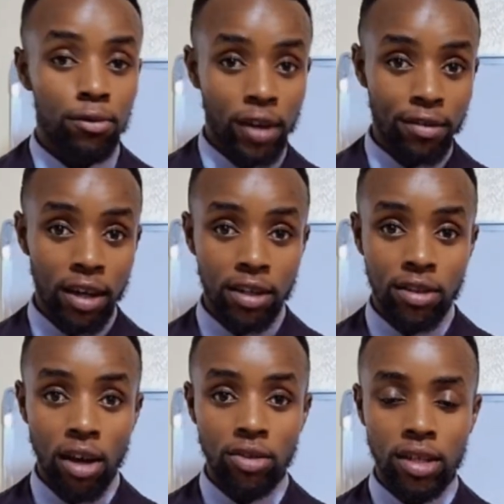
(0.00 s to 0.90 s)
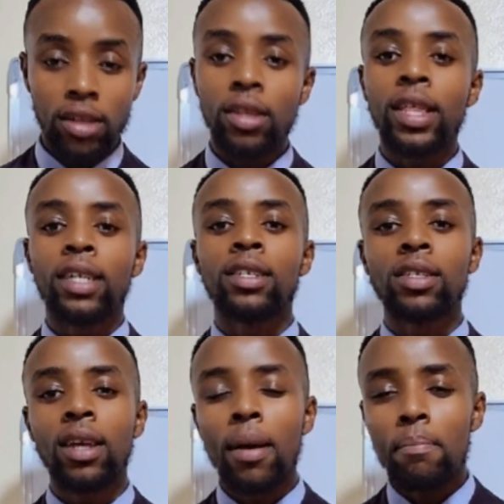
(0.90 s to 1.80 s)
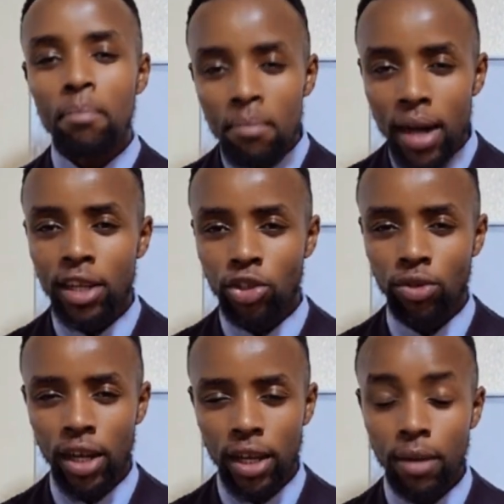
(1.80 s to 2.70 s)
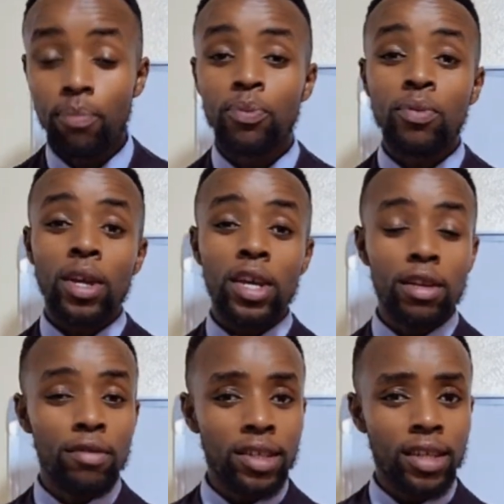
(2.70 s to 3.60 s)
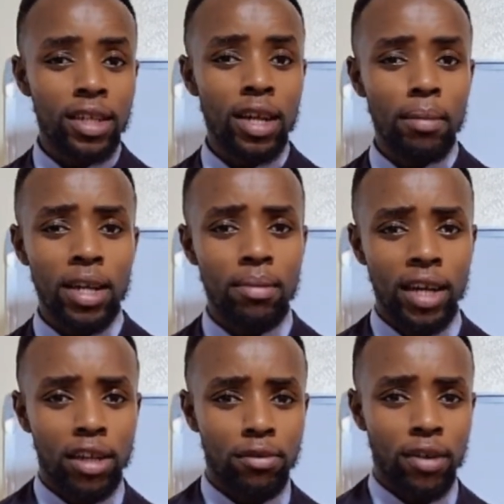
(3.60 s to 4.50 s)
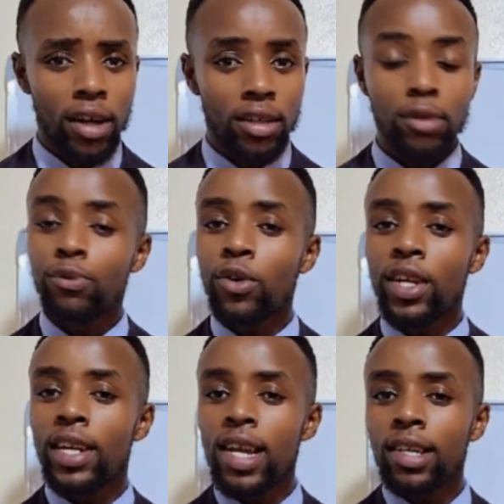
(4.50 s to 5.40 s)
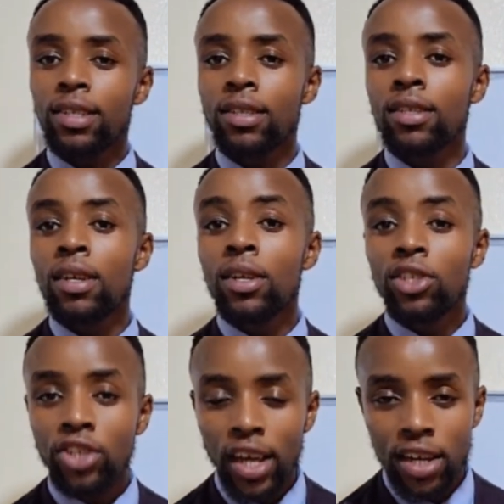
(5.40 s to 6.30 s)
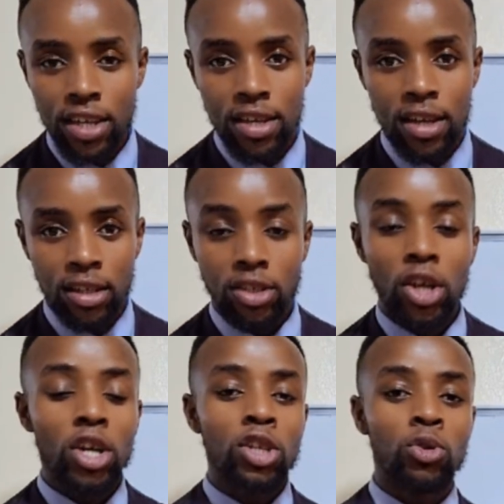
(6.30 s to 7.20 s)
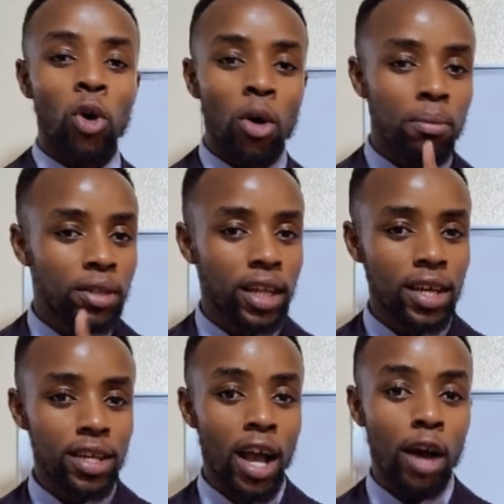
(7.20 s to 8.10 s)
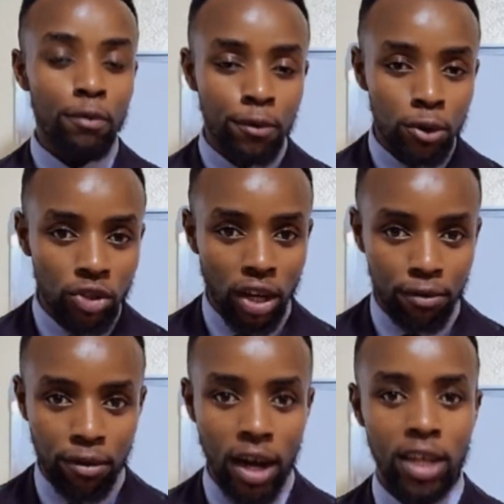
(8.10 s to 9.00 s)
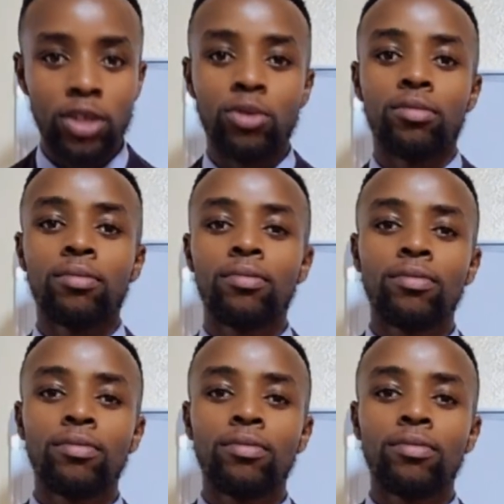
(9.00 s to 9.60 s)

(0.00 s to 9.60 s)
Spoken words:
500,000, that is money today, invested in a money market fund for the next 10 years to obtain a future value.